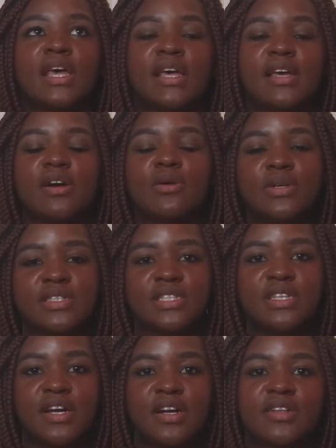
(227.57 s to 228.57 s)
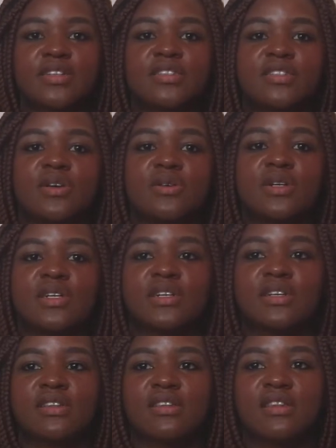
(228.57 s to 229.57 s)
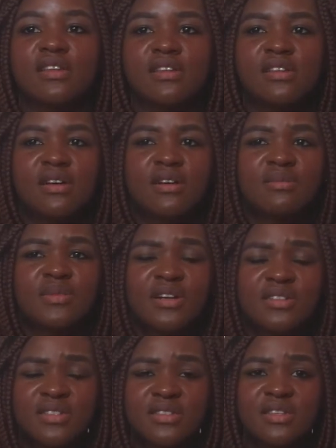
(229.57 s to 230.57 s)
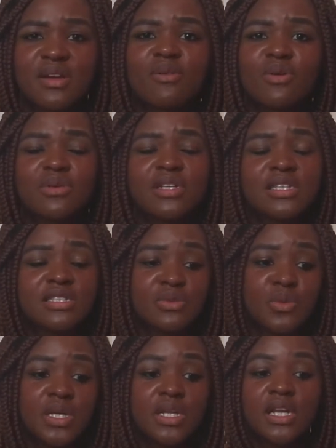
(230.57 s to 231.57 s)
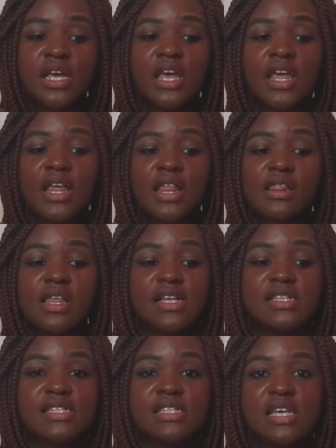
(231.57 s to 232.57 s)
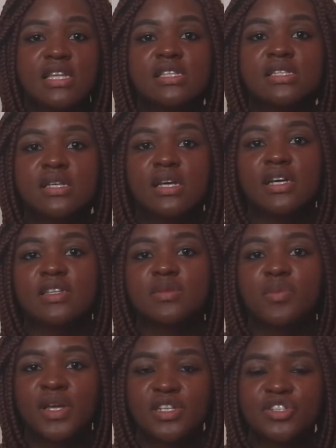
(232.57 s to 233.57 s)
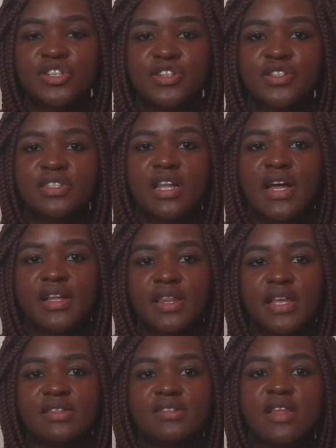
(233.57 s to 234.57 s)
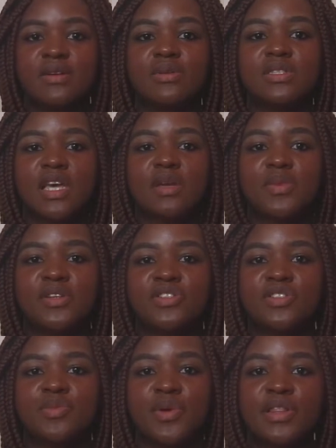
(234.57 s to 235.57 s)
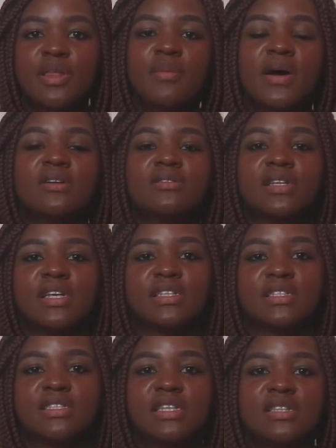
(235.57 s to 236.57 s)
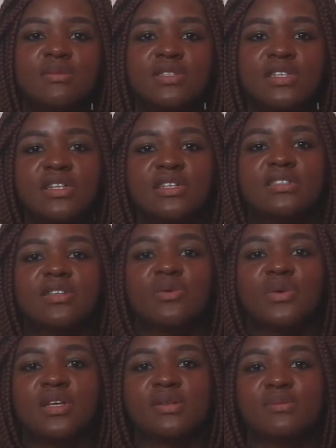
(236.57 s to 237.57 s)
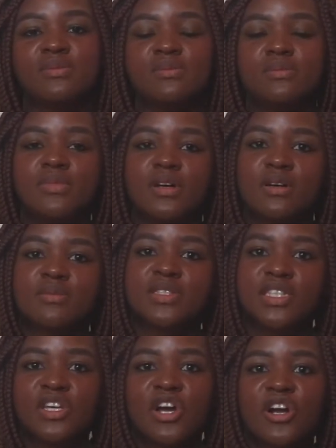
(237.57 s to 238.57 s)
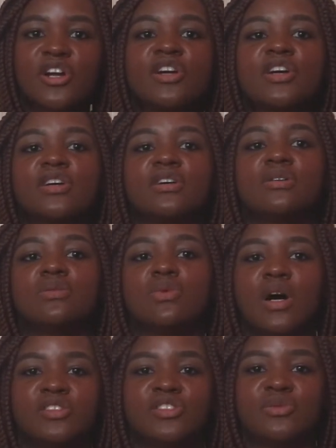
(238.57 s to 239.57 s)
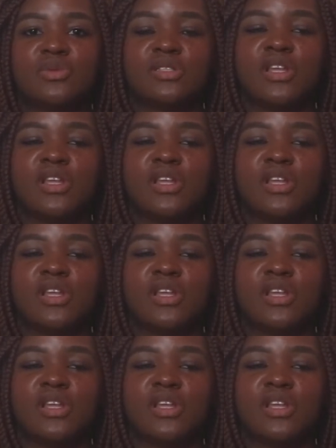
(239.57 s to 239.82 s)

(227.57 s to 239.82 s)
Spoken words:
and go and see her. So the nurses, they were really sweet. They sent us pictures, like they would take pictures, print them out, and send them to us so we could see her while she was